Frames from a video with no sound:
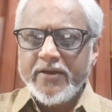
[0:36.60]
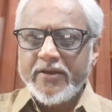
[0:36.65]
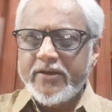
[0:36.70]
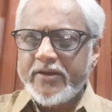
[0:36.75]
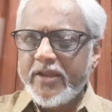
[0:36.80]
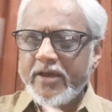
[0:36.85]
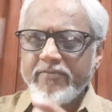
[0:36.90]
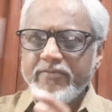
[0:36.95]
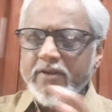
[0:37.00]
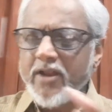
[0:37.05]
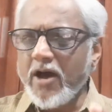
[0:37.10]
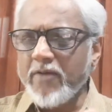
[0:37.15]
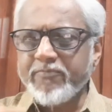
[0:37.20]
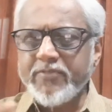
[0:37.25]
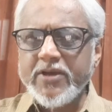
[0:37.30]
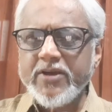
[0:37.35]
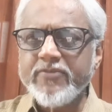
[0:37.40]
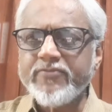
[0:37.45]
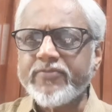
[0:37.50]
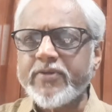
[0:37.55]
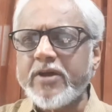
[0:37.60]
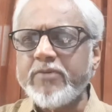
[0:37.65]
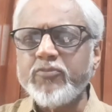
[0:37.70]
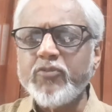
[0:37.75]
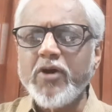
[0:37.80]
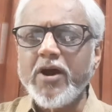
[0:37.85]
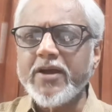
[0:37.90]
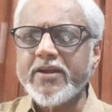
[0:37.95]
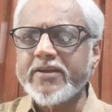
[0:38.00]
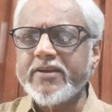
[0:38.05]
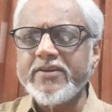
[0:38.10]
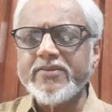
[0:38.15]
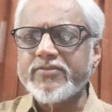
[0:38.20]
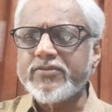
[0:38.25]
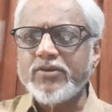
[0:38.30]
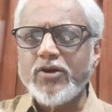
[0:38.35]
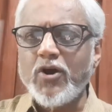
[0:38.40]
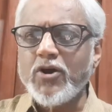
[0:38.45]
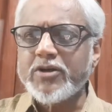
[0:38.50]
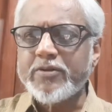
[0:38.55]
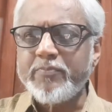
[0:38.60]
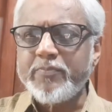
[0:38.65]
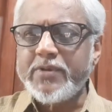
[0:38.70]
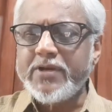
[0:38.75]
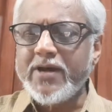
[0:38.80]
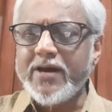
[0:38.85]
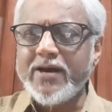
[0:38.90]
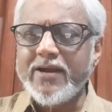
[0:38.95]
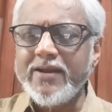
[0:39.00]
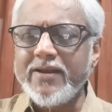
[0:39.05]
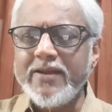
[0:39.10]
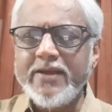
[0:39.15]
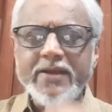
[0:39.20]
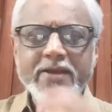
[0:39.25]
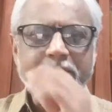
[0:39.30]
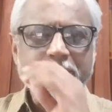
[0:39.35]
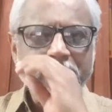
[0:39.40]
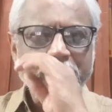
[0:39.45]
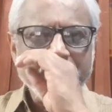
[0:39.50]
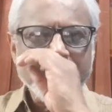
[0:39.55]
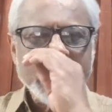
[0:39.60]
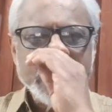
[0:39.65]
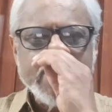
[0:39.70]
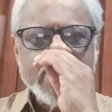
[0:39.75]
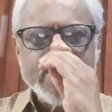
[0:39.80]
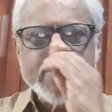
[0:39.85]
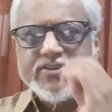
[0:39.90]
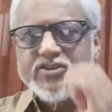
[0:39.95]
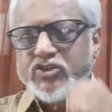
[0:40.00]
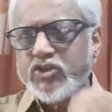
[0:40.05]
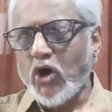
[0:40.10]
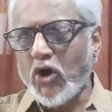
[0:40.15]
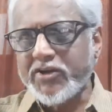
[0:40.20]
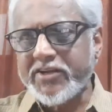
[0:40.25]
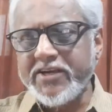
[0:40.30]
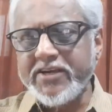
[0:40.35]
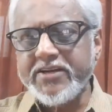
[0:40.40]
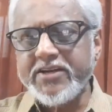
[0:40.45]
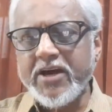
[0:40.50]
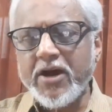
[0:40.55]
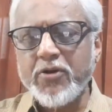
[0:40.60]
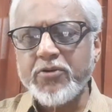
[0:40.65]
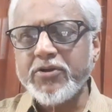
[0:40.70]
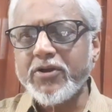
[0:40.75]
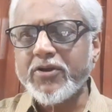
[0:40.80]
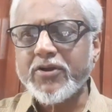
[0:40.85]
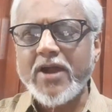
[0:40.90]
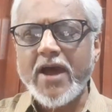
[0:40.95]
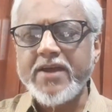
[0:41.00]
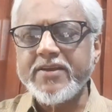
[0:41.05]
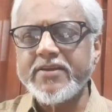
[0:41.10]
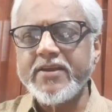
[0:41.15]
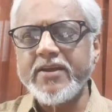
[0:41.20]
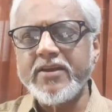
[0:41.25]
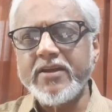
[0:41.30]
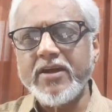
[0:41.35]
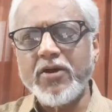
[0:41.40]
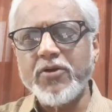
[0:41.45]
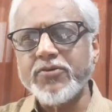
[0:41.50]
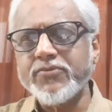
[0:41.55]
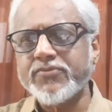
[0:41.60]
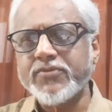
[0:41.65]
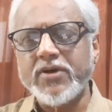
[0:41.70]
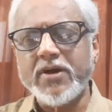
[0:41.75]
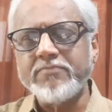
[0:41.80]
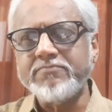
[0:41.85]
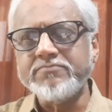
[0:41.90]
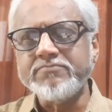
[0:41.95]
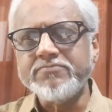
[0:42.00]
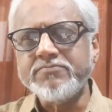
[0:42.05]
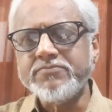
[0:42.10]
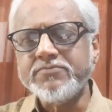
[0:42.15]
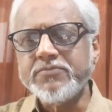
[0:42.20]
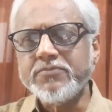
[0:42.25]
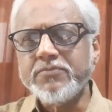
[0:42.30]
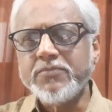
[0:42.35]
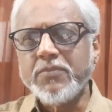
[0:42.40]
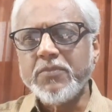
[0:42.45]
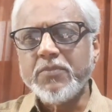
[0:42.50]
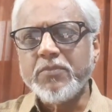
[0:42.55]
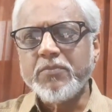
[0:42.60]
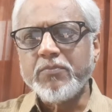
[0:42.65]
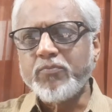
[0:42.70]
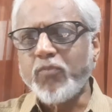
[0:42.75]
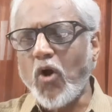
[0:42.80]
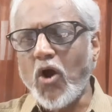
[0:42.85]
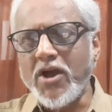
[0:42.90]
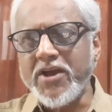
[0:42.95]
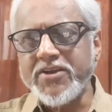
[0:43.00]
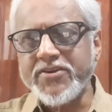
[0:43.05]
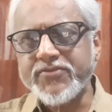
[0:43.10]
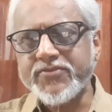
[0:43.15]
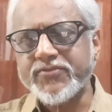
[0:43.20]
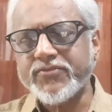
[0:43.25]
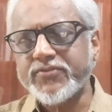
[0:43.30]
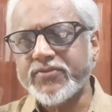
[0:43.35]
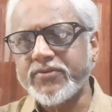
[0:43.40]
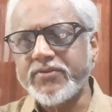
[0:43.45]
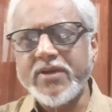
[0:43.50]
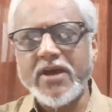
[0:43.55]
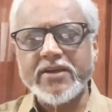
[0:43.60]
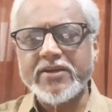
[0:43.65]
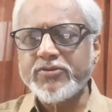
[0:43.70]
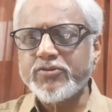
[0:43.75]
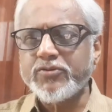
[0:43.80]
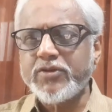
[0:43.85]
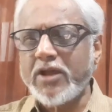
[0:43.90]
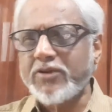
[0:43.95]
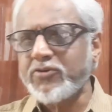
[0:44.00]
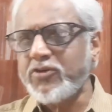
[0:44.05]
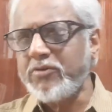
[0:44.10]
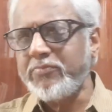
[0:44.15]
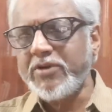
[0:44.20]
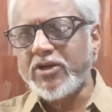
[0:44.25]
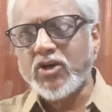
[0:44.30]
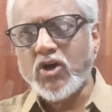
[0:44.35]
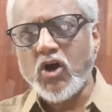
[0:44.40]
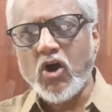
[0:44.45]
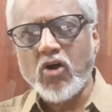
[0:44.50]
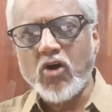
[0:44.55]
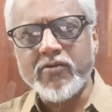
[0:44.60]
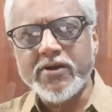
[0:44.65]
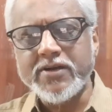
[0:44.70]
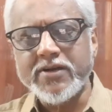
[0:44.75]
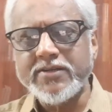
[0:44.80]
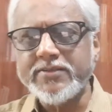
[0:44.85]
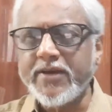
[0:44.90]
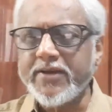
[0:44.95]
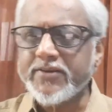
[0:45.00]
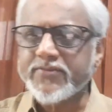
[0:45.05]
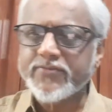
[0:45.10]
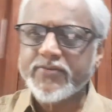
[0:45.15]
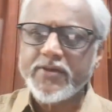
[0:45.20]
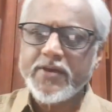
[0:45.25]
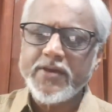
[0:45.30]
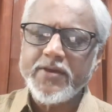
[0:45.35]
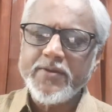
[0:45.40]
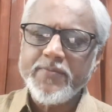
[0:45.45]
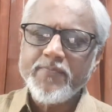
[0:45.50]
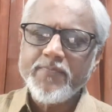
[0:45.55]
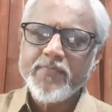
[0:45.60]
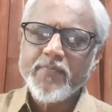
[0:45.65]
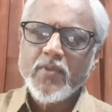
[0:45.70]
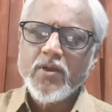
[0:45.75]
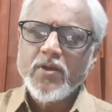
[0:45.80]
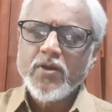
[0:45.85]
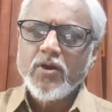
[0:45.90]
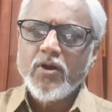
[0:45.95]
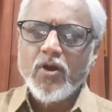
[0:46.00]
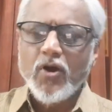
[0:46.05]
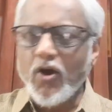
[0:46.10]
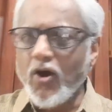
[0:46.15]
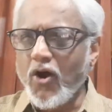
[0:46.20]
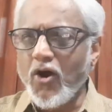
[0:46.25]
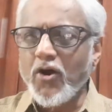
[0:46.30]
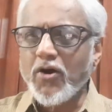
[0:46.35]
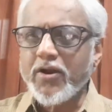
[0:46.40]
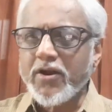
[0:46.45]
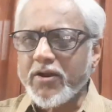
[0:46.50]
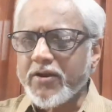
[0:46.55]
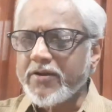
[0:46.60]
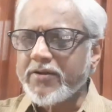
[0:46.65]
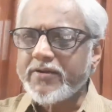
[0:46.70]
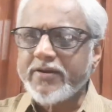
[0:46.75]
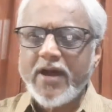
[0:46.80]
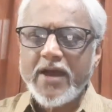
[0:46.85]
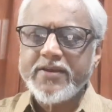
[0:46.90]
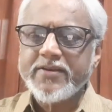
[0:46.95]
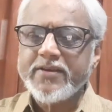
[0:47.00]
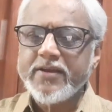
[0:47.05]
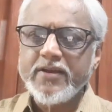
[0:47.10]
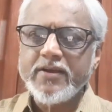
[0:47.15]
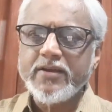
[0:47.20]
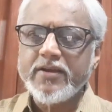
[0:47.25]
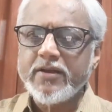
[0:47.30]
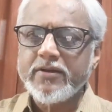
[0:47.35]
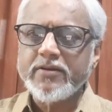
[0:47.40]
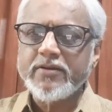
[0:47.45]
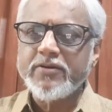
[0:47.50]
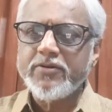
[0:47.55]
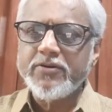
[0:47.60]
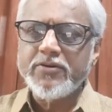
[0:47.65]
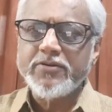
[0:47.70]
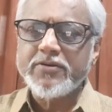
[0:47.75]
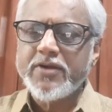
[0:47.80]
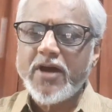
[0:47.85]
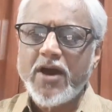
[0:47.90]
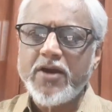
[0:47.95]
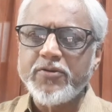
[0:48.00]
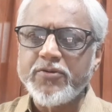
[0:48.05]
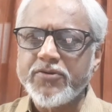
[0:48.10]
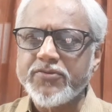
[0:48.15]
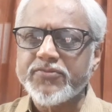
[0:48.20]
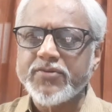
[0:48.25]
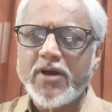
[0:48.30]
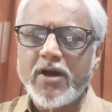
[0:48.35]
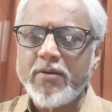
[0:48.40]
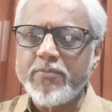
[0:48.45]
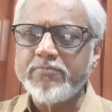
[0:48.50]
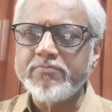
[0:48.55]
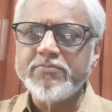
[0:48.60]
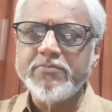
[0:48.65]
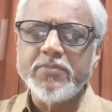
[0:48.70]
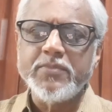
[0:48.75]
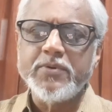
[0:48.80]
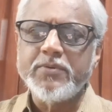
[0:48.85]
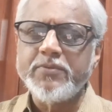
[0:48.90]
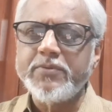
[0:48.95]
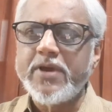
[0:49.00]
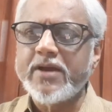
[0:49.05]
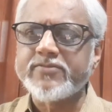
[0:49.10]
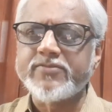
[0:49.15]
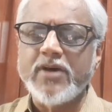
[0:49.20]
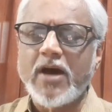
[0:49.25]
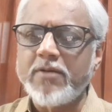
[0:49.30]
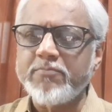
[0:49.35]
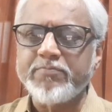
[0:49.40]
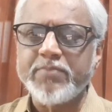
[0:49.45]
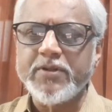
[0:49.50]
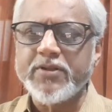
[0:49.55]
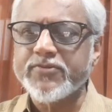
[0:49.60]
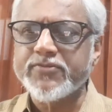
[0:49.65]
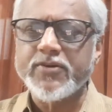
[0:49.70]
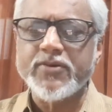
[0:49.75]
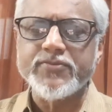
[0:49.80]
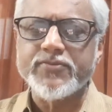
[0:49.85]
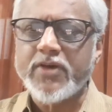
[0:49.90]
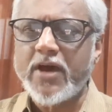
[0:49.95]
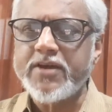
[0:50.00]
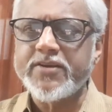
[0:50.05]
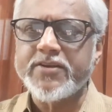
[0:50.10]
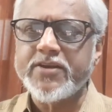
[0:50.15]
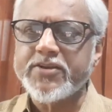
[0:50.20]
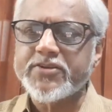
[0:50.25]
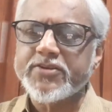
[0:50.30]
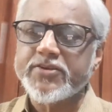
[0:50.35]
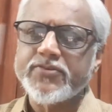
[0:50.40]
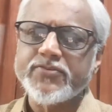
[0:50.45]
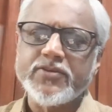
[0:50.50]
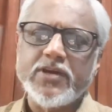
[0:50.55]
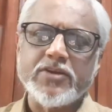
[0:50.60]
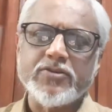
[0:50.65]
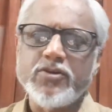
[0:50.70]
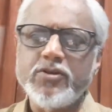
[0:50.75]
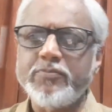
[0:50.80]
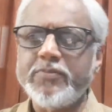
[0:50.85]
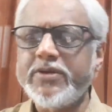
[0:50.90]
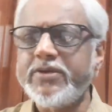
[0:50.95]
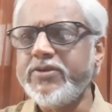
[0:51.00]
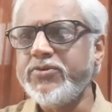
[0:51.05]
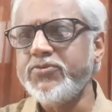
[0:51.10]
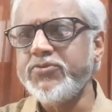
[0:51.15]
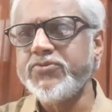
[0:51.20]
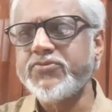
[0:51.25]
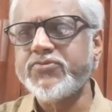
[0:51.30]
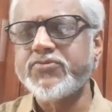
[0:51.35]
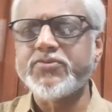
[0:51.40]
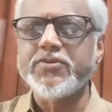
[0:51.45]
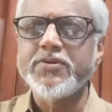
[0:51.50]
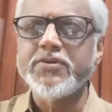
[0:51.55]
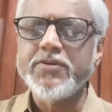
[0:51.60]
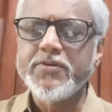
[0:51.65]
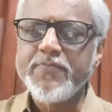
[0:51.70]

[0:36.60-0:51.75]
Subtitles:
Developing framework is not merely jotting down or writing down some points that will be covered in the essay, or writing down some examples and citations that will be used